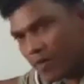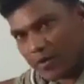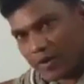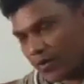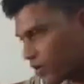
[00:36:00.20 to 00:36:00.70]

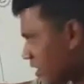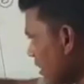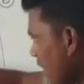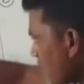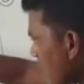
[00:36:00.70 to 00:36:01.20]
copper
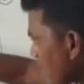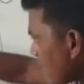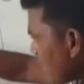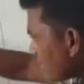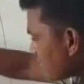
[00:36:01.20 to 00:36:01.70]
only,
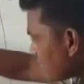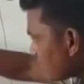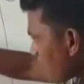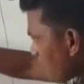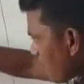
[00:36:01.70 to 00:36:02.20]
but length
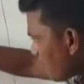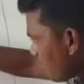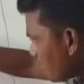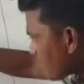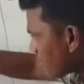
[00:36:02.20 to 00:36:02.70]
is
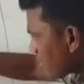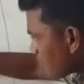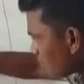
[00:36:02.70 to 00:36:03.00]
1 meter,